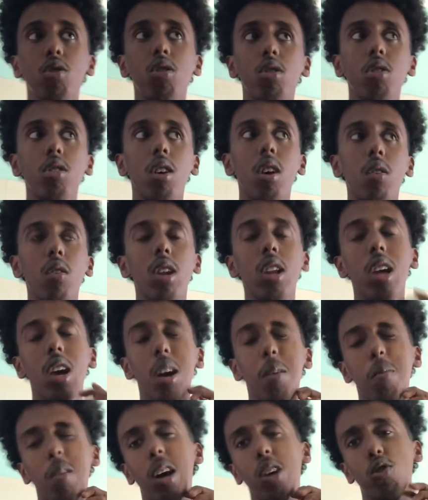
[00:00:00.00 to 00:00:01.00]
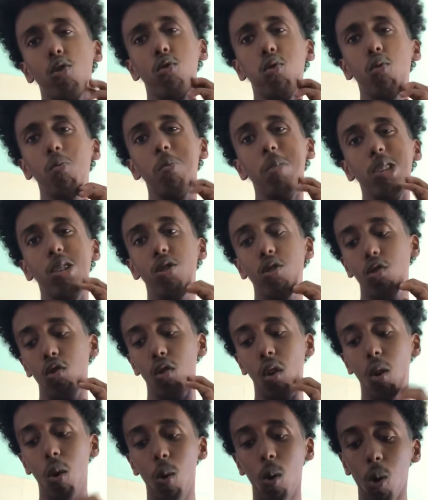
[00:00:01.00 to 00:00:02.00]
Not really. I'm like 2 meters
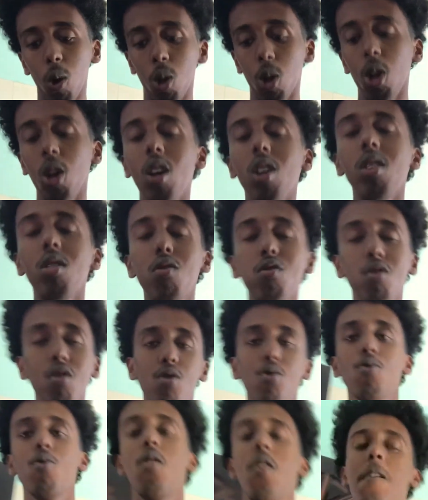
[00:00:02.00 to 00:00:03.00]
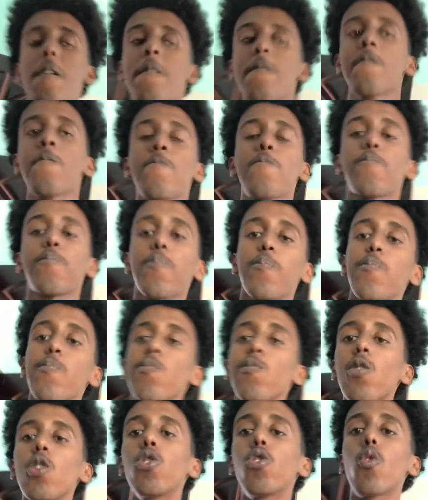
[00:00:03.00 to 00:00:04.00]
long. So
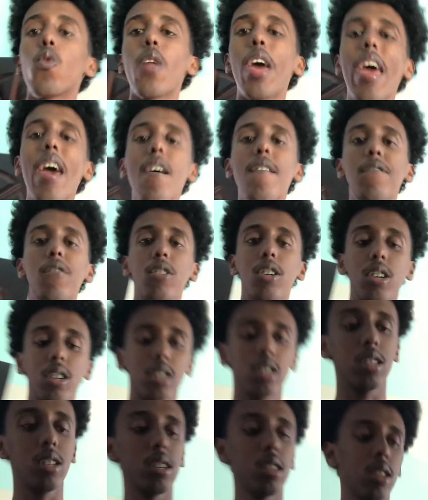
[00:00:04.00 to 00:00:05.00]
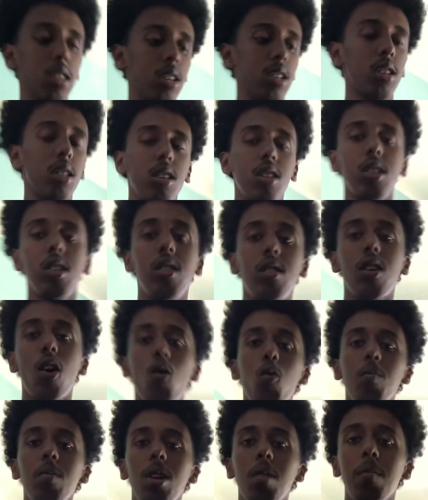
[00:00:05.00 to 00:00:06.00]
don't ever tell
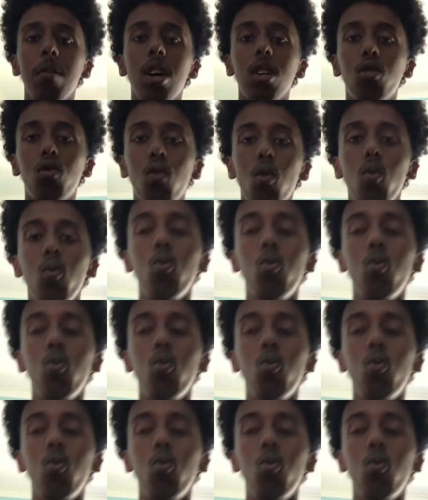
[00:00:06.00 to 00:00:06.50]
me I'm not tall.